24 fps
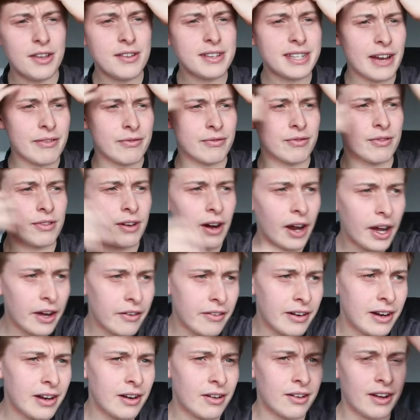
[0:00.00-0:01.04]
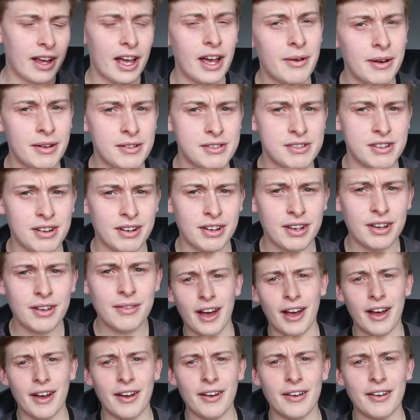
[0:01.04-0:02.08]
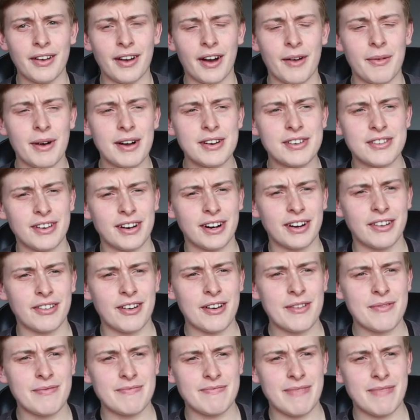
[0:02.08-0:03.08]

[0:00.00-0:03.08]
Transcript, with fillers: used to have really, really long hair when I was younger. Uh, I might try and grow it